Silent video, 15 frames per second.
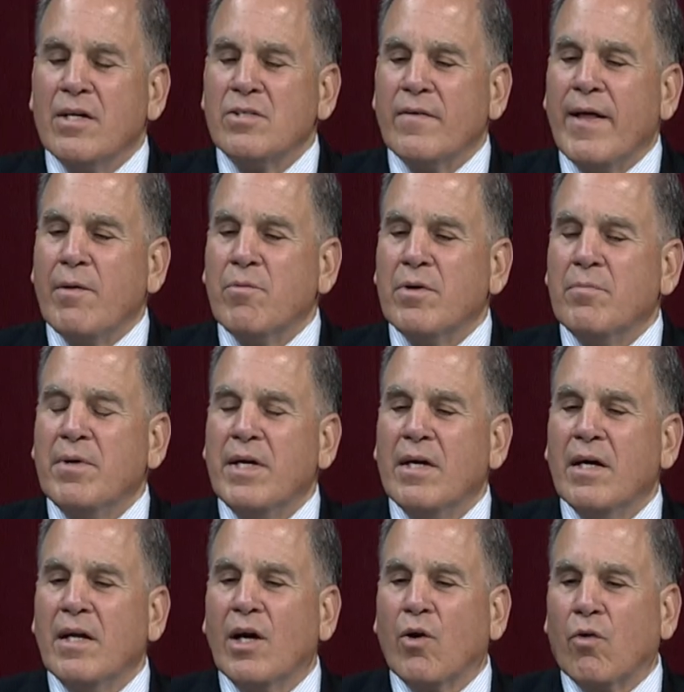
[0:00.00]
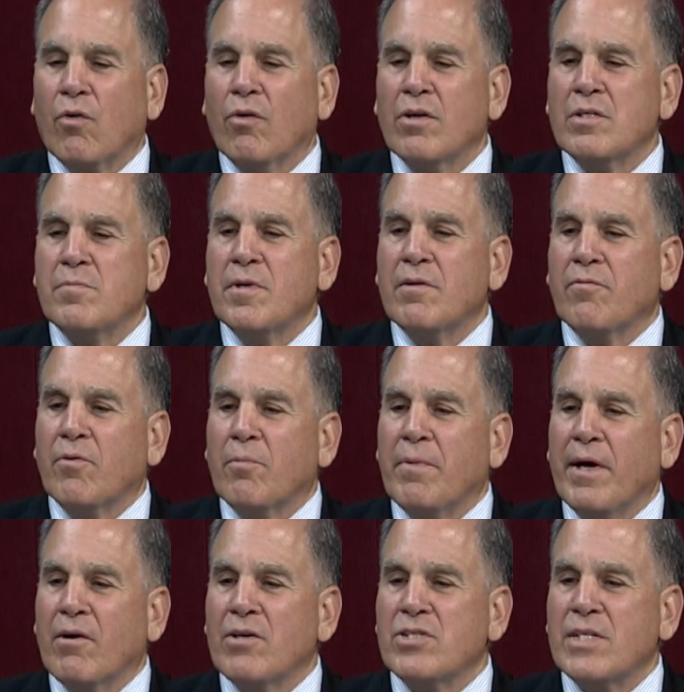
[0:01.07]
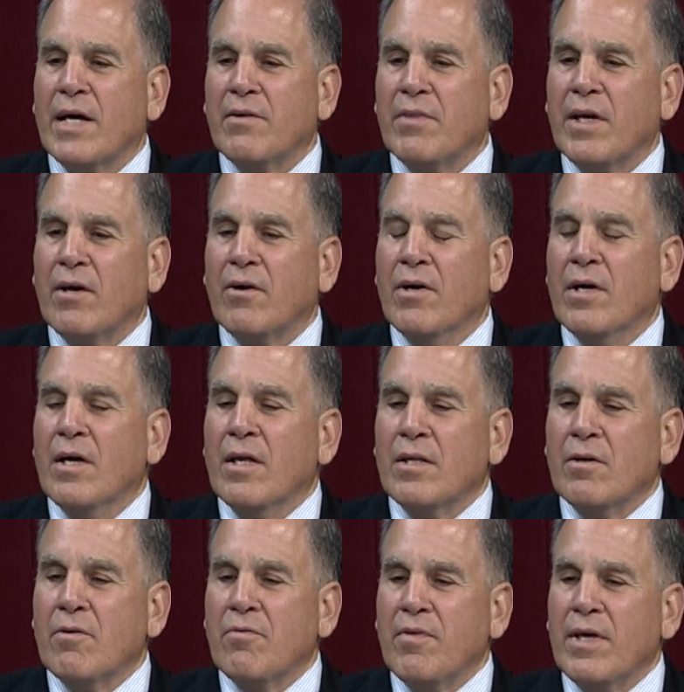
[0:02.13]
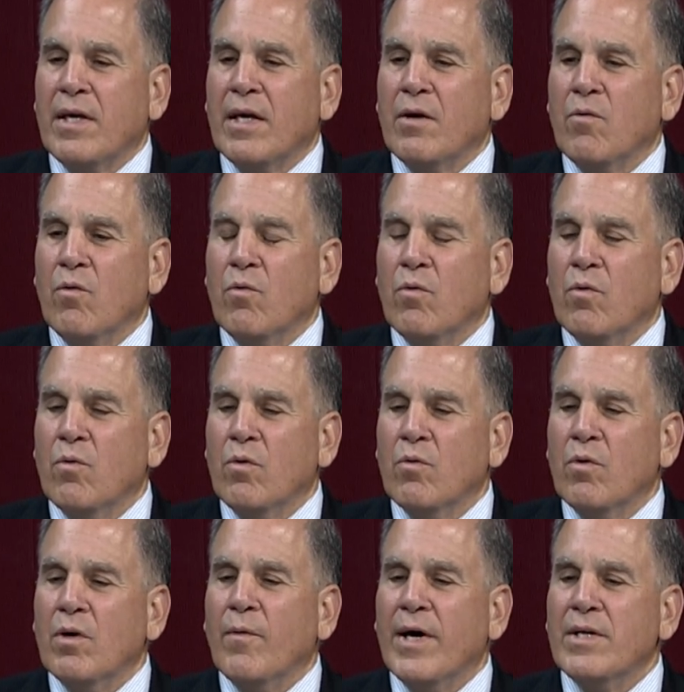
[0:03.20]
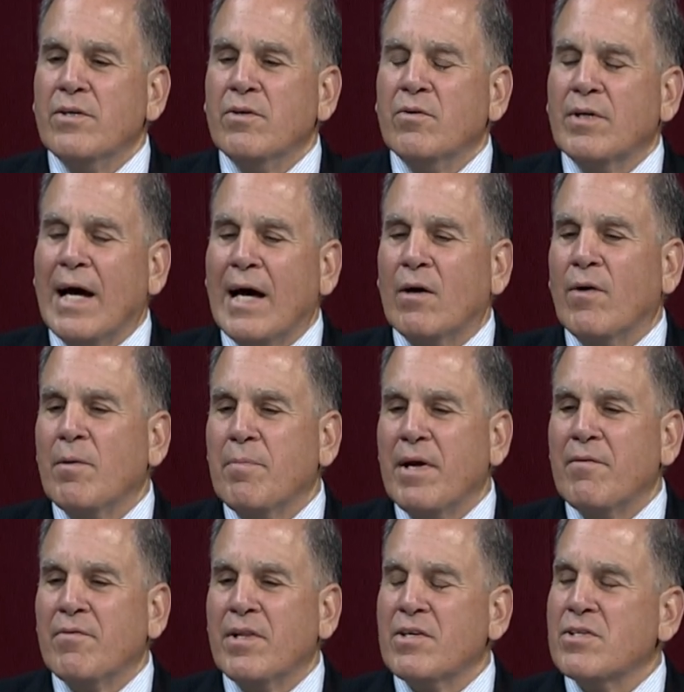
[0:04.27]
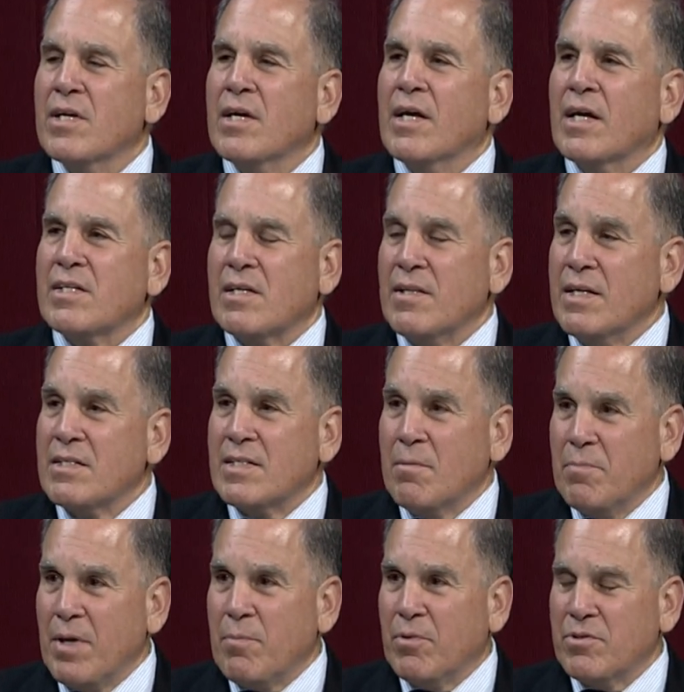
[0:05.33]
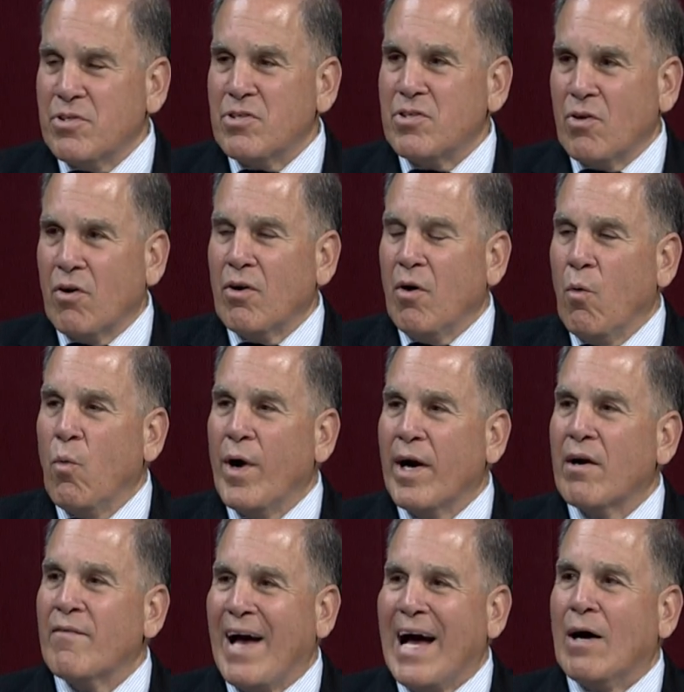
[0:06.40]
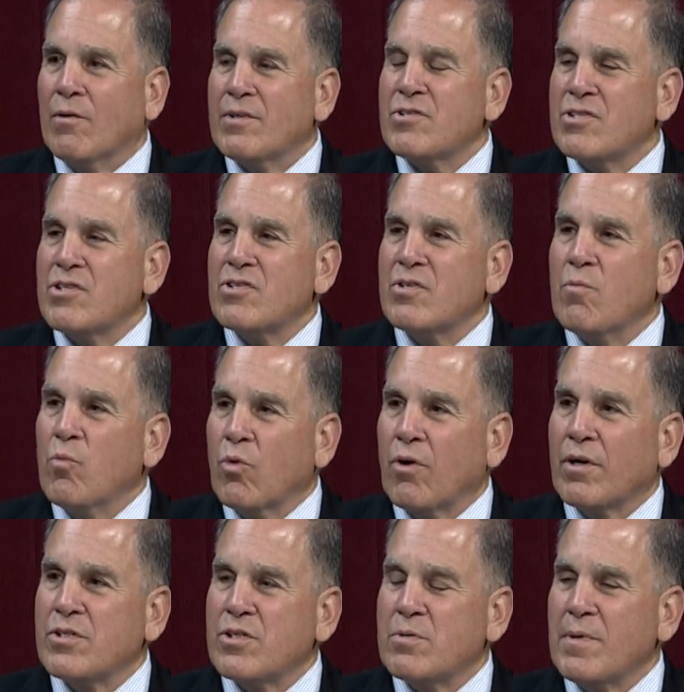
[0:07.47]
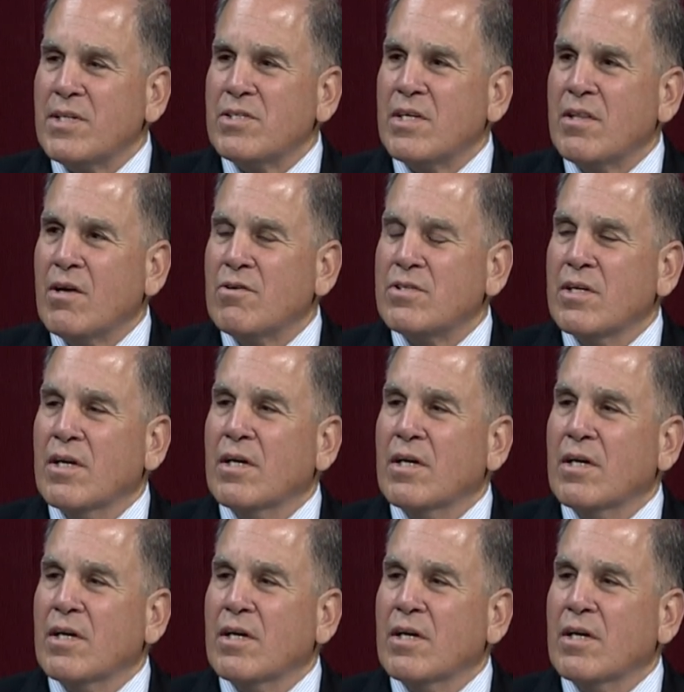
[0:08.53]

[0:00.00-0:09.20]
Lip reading: So that would be an encouragement for parents out there that are thinking, "Well, what do I do? How do I pay for this?" Because I think some people just aren't aware of how the system works, especially those